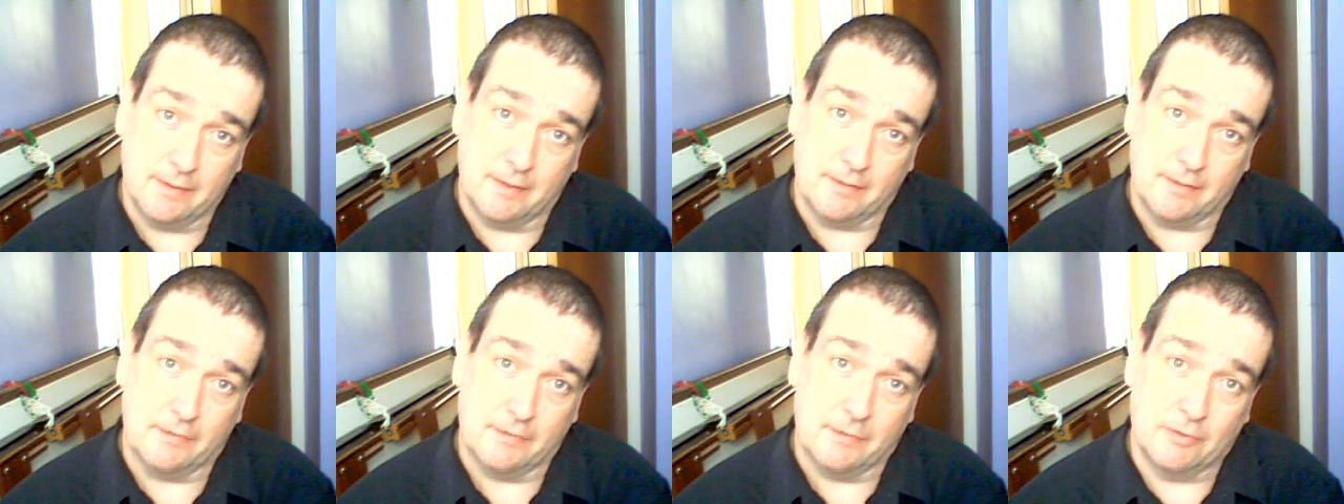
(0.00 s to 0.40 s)

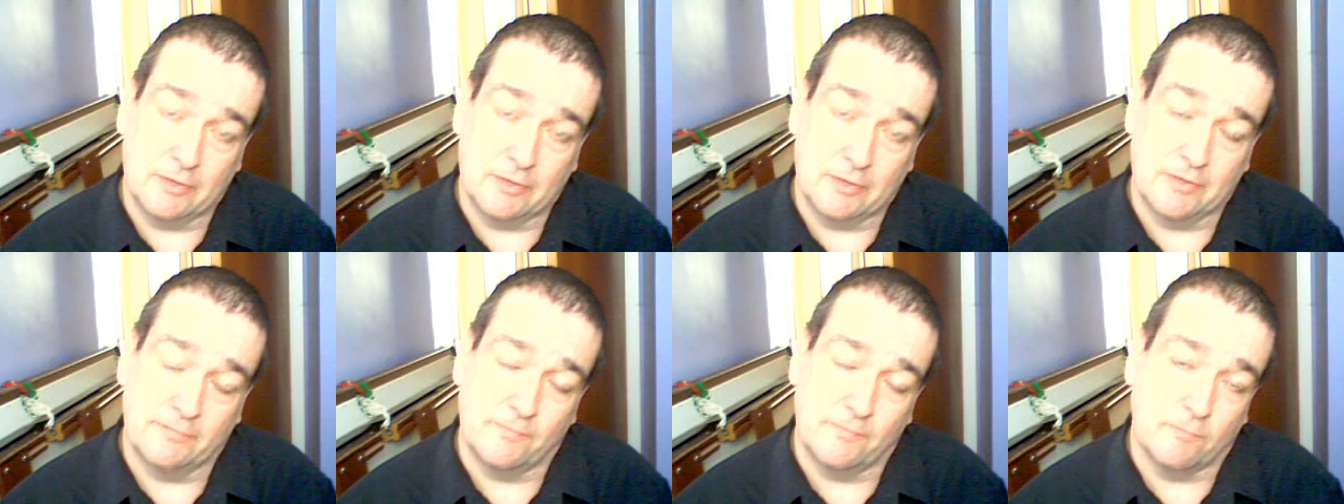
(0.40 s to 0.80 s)
that
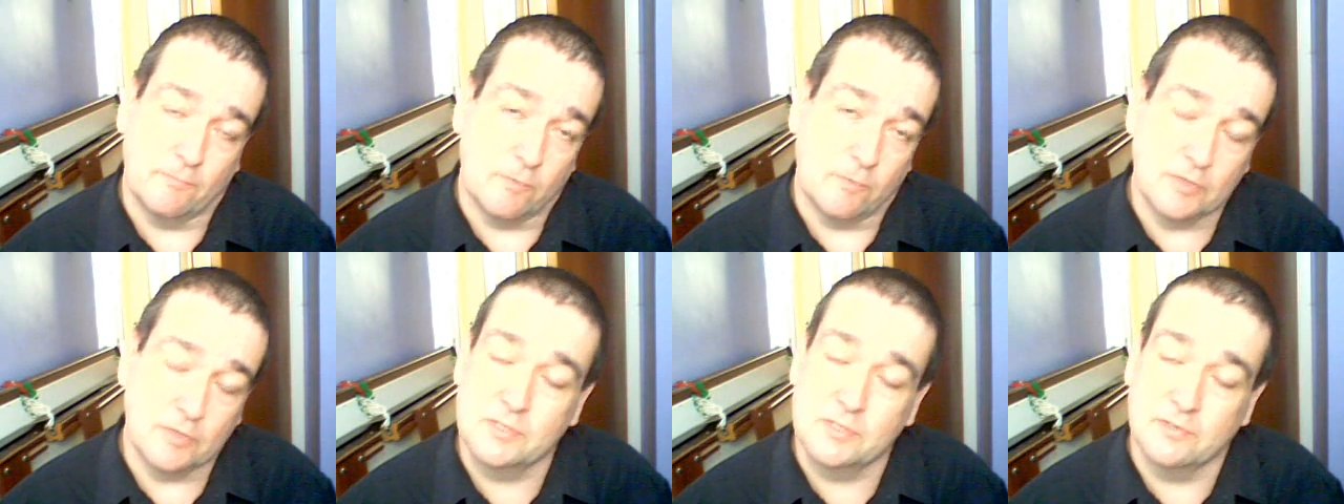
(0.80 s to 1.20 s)
have
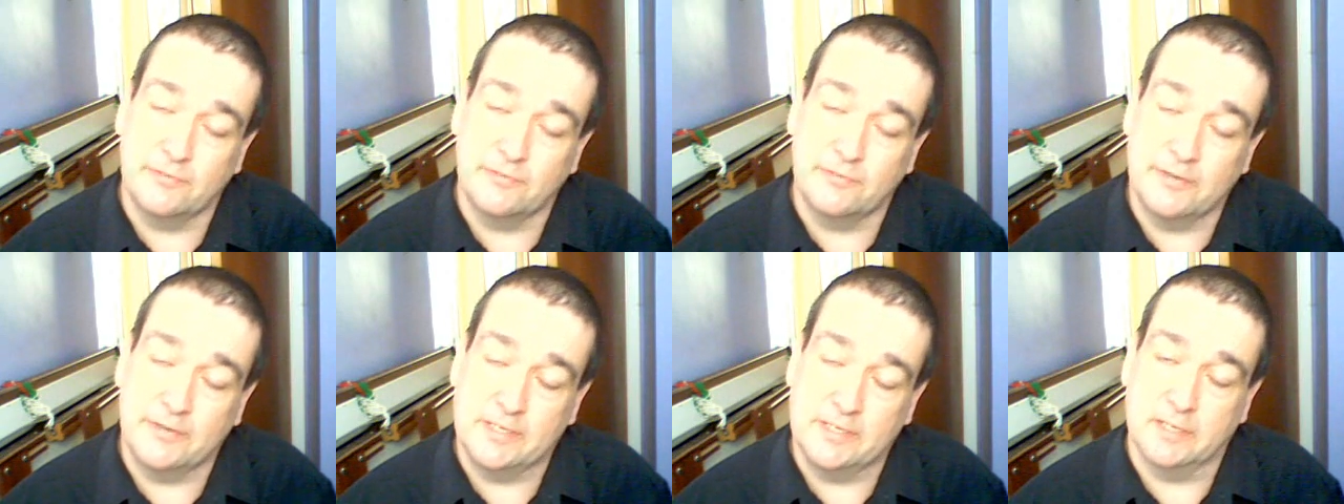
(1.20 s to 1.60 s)
watched your
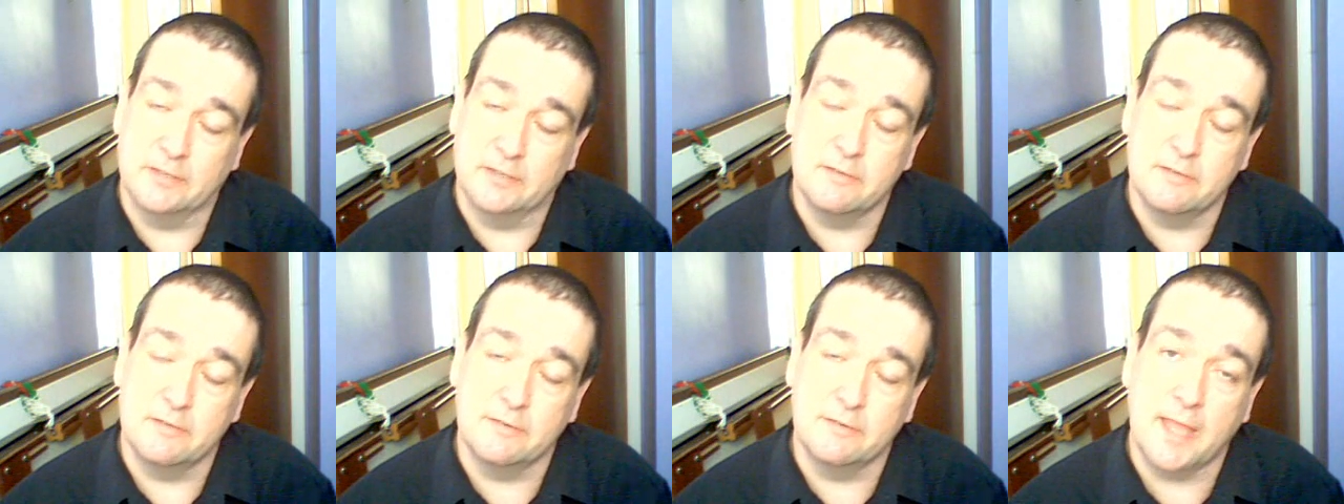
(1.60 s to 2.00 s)
video
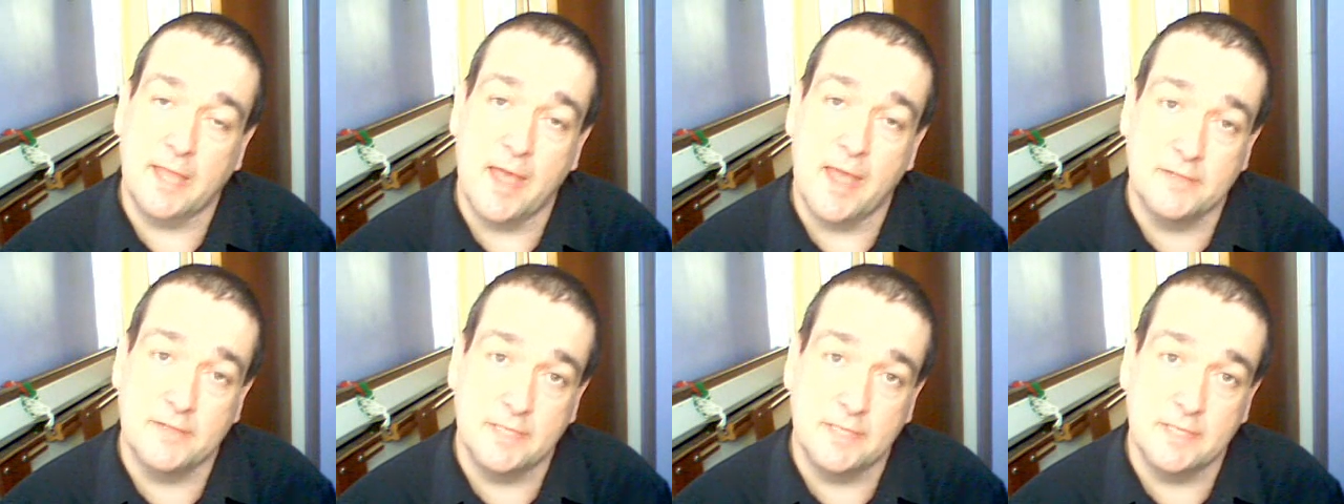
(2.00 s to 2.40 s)
who
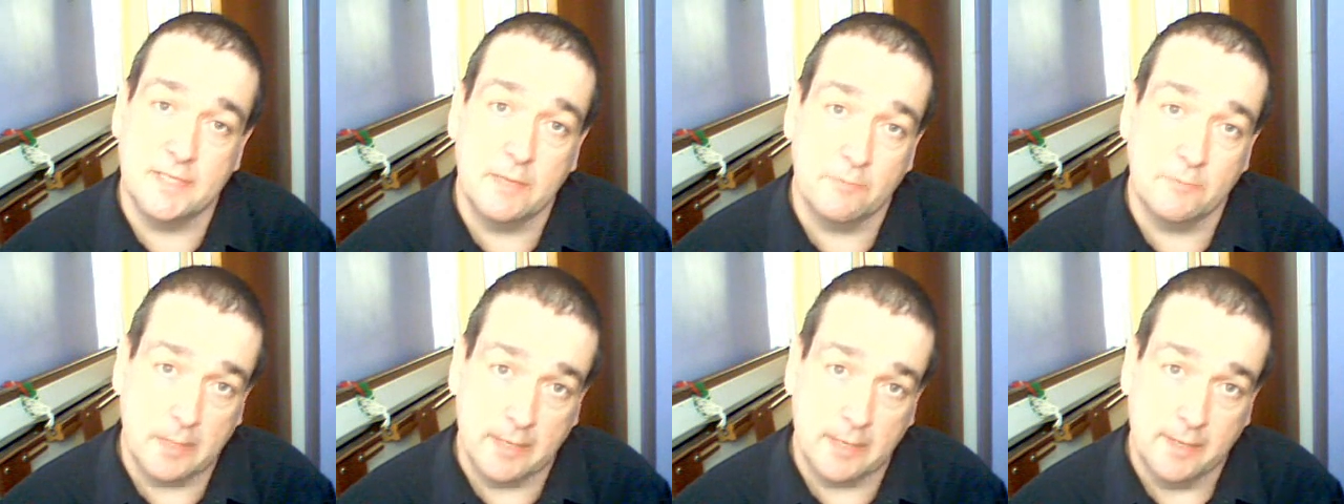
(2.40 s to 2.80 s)
care
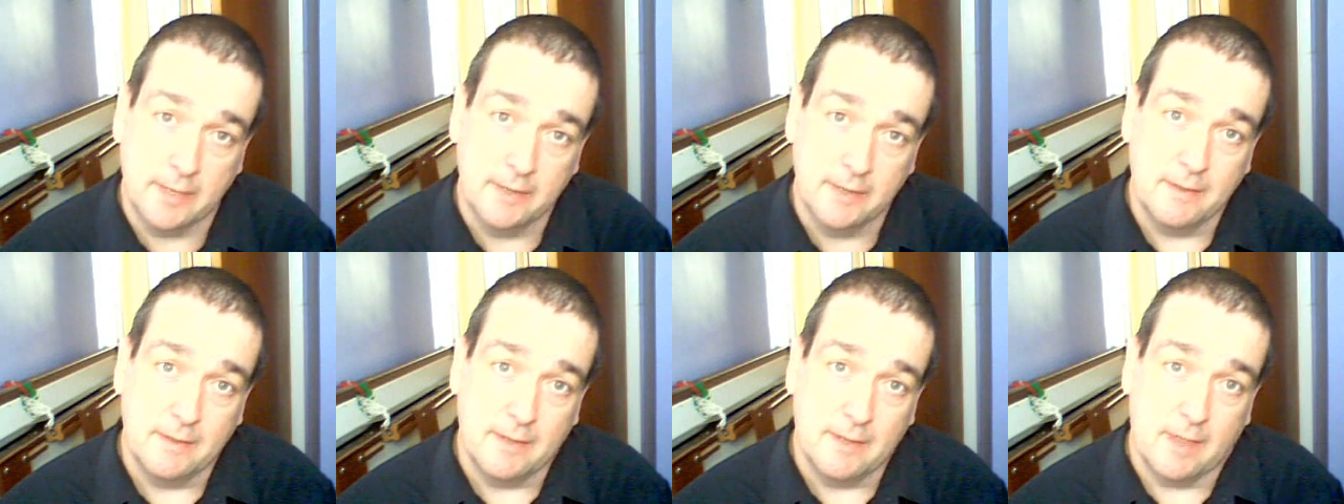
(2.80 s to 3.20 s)
deeply
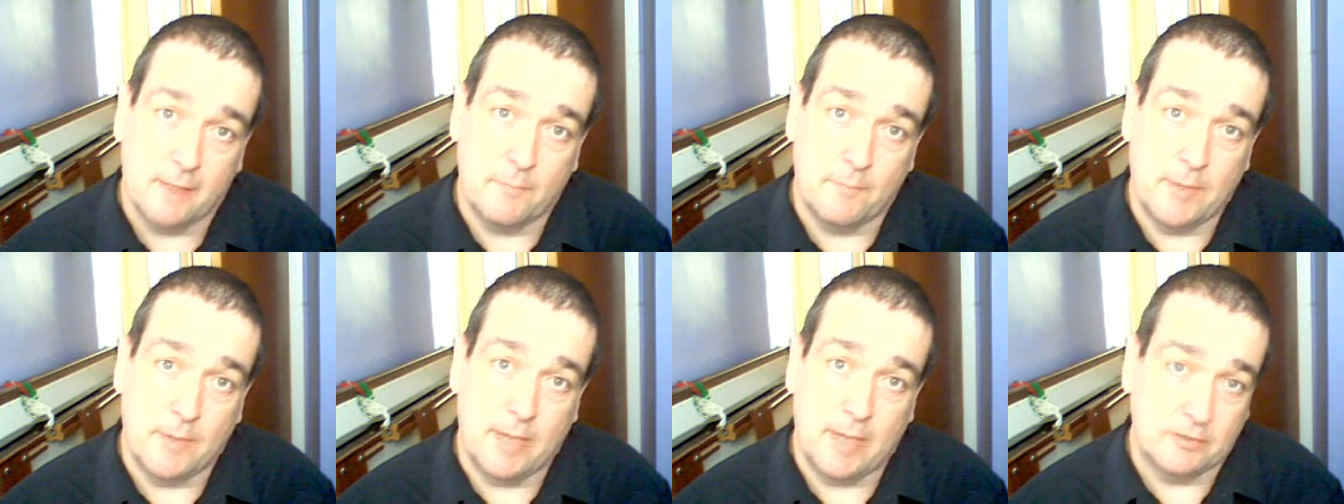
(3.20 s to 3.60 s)

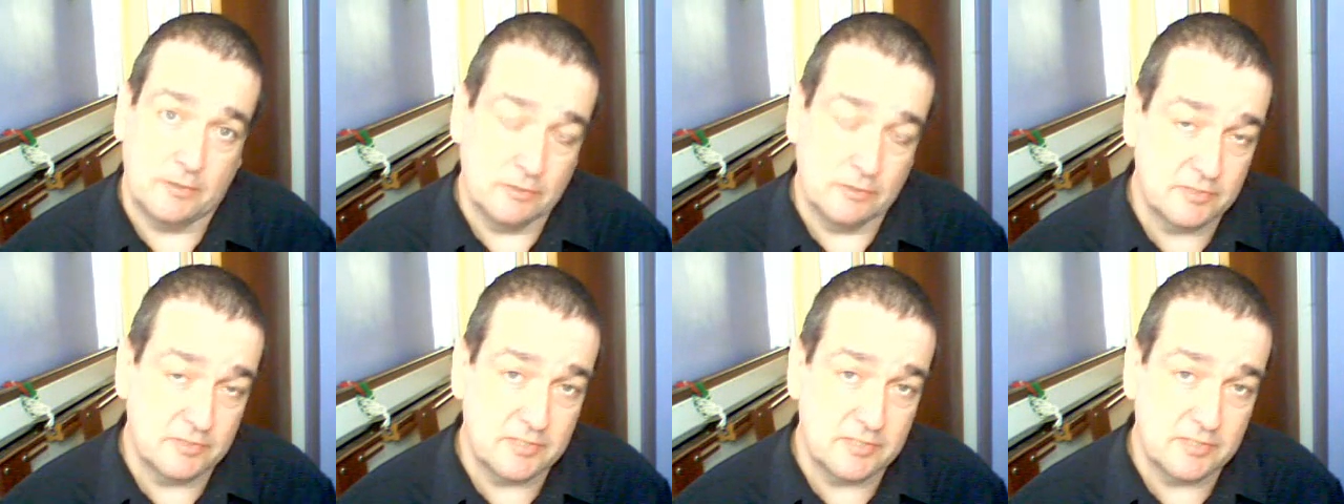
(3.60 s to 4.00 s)
about
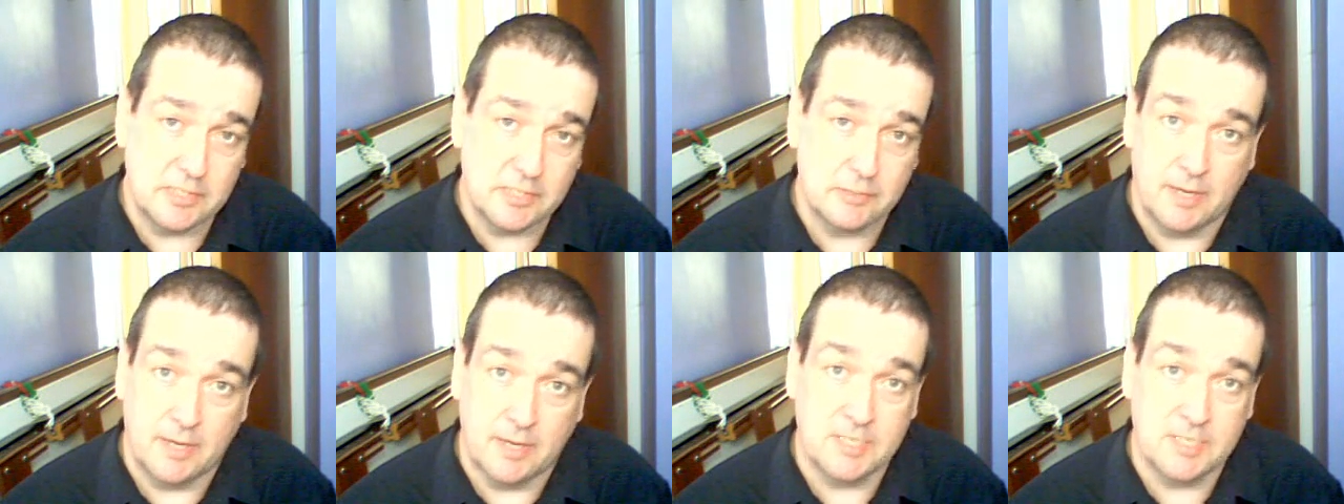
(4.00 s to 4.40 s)
your
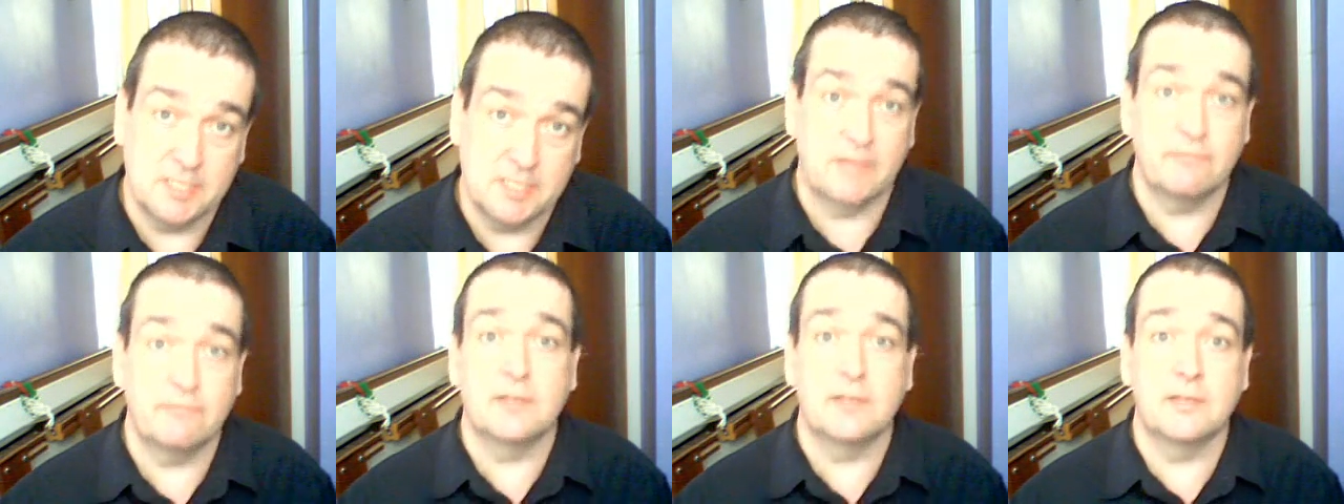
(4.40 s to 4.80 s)
situation,
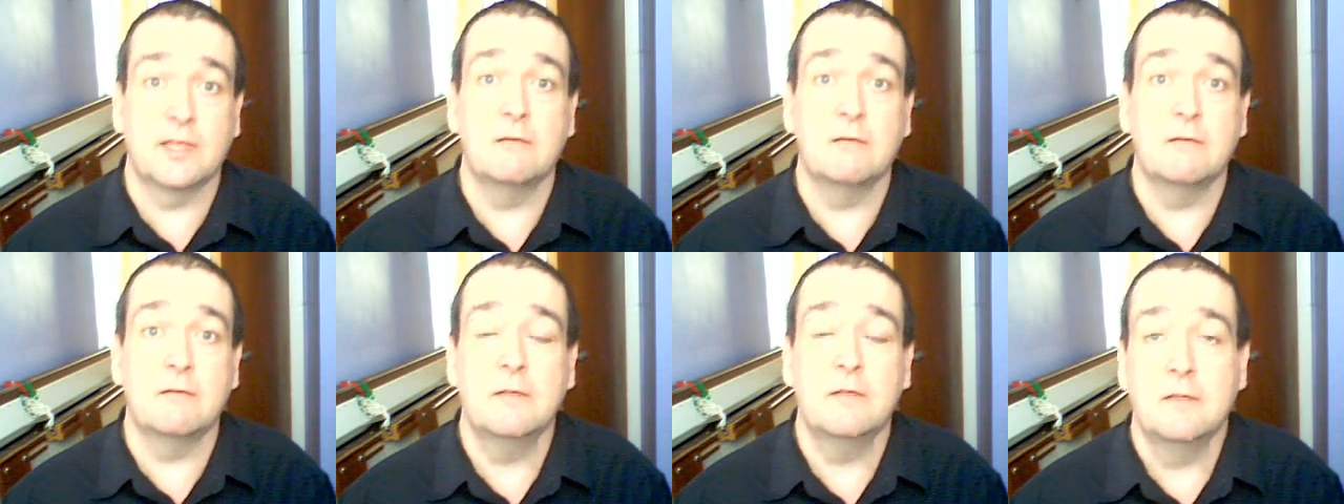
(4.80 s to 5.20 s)
even
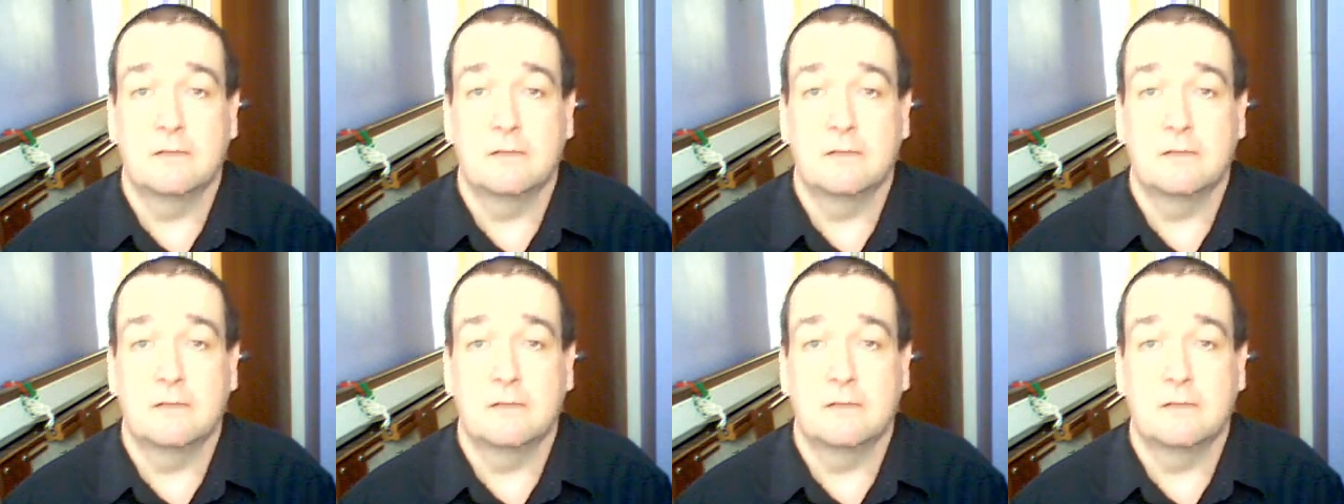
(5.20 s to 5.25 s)
though